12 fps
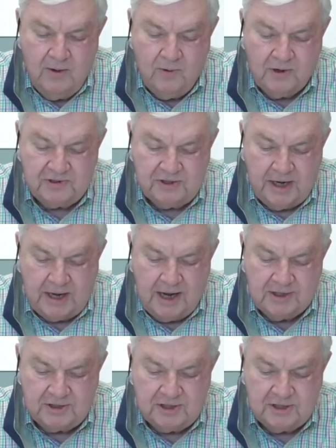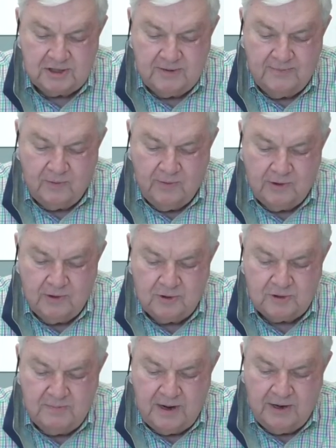We are seeking a system that will
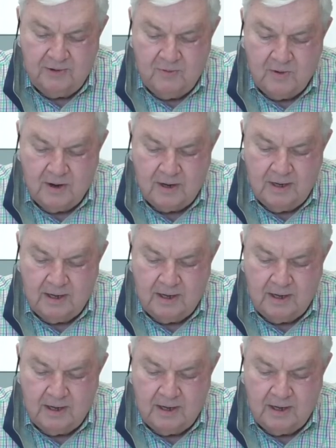reduce manual work,